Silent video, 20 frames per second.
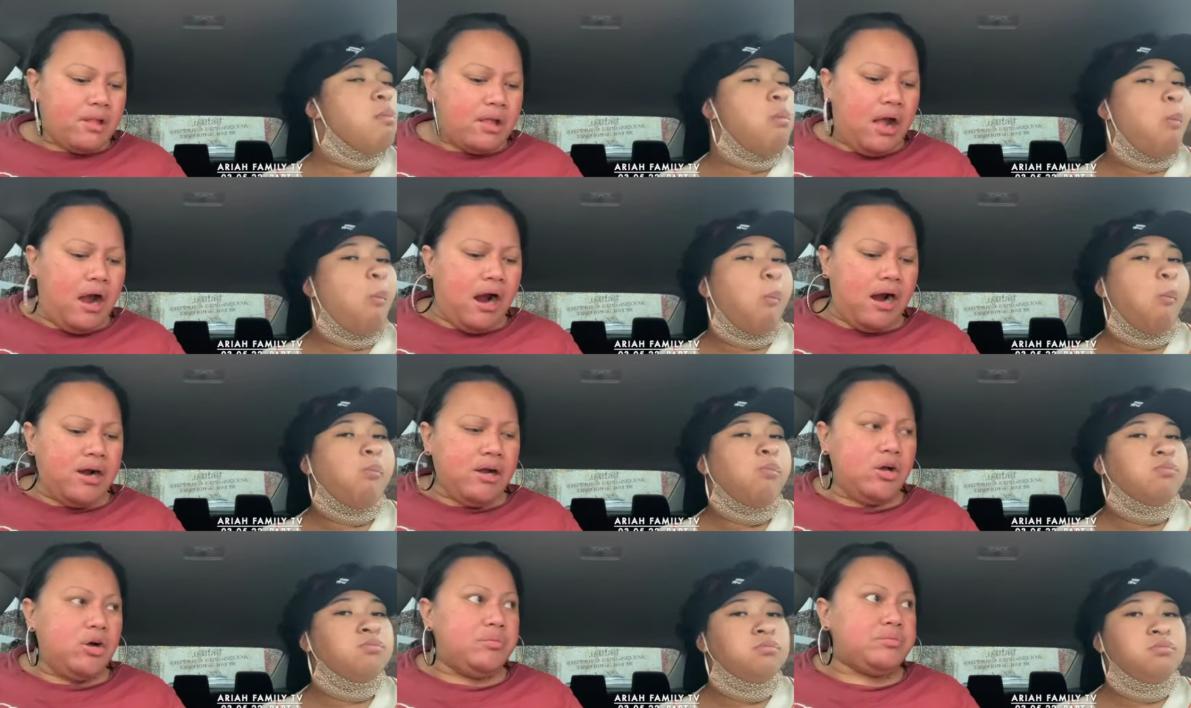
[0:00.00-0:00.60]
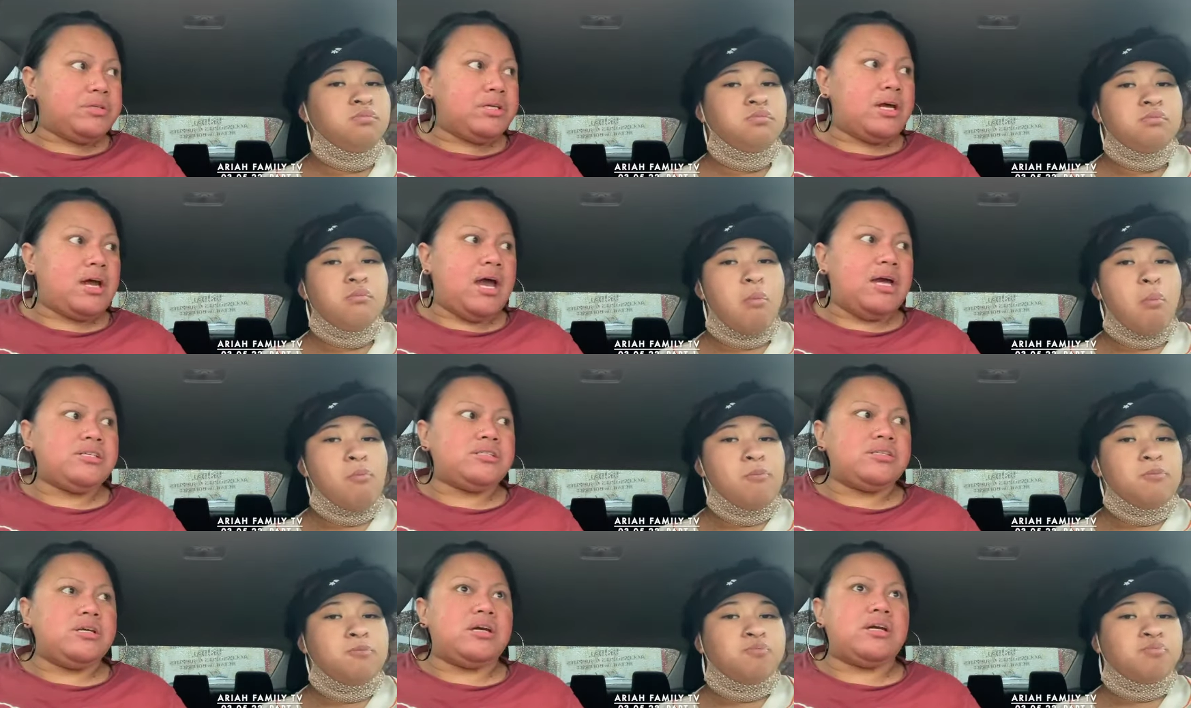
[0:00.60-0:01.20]
Speaker 1: I hope the
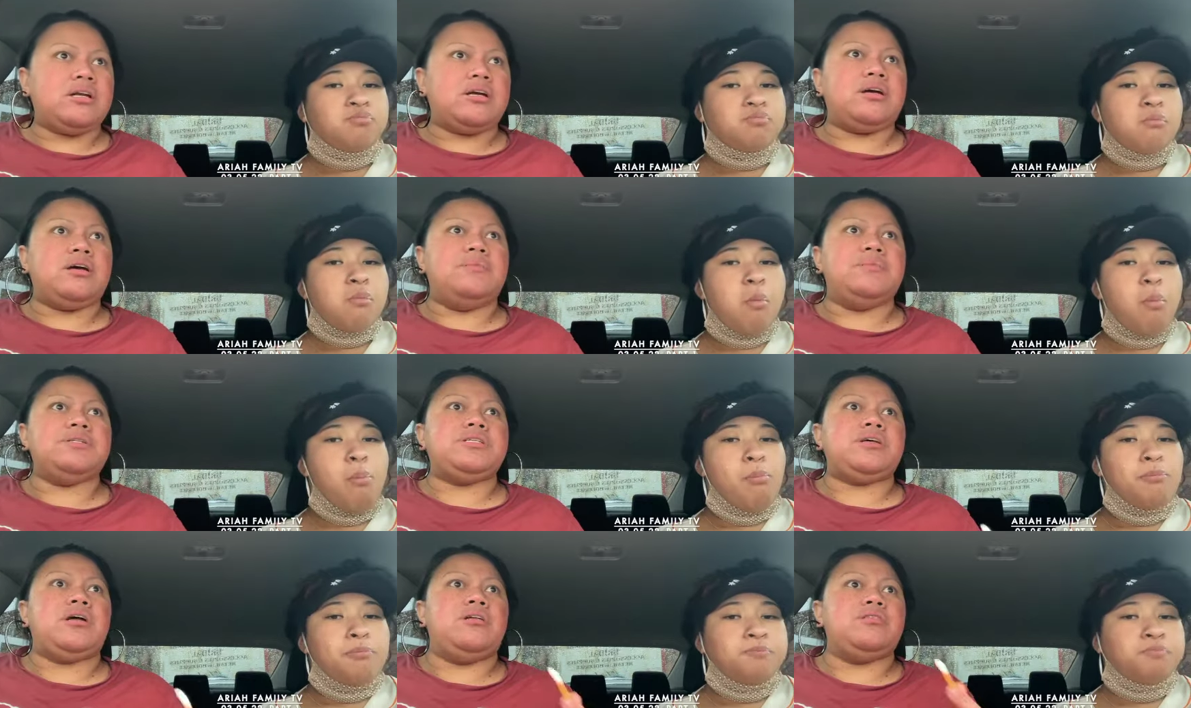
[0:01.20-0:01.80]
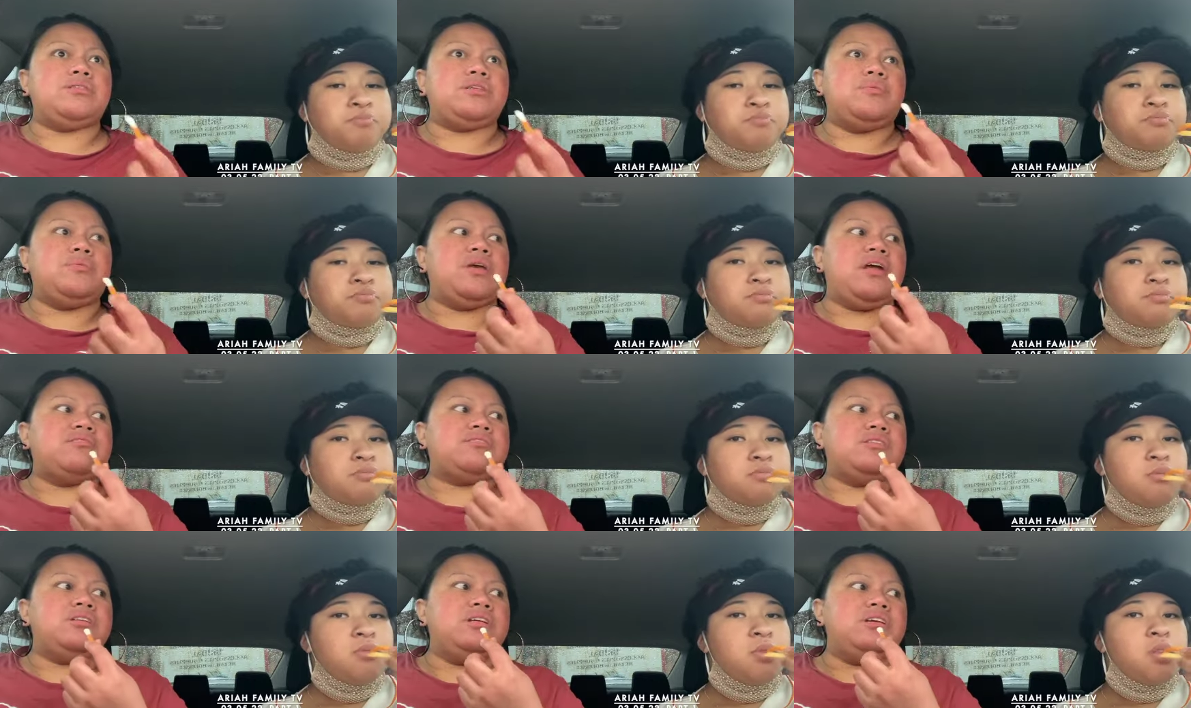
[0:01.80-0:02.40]
guy's not gonna come and tell us that we
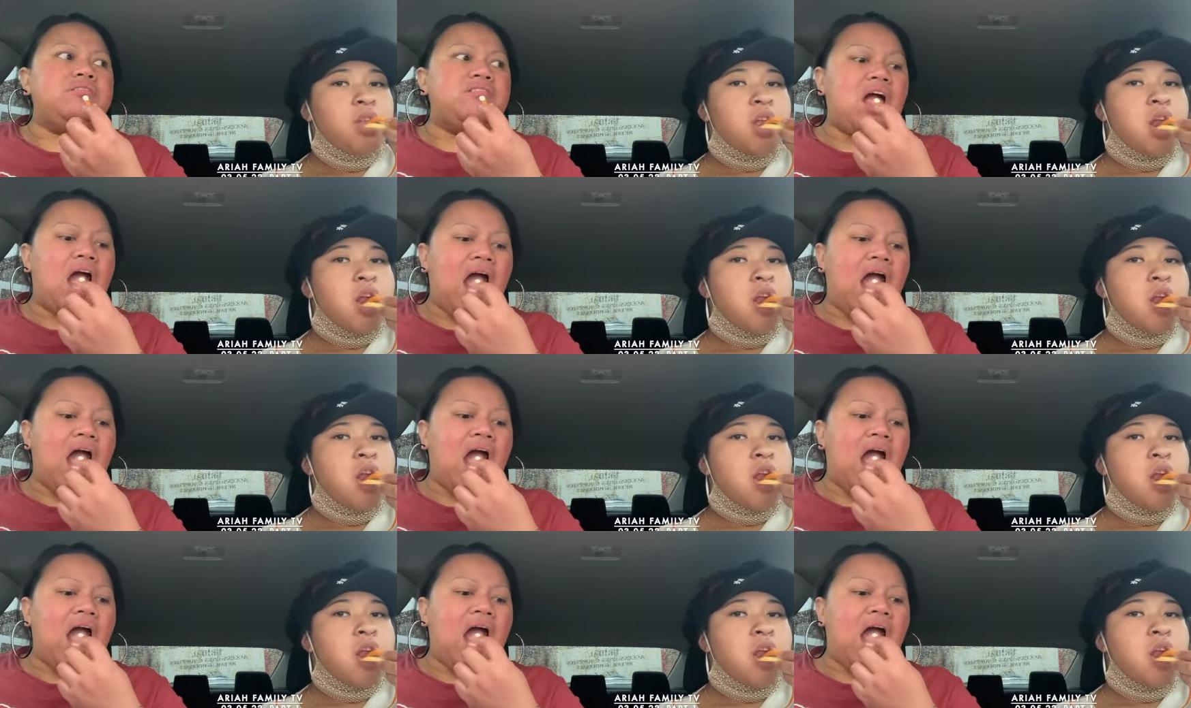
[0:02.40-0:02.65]
have to leave,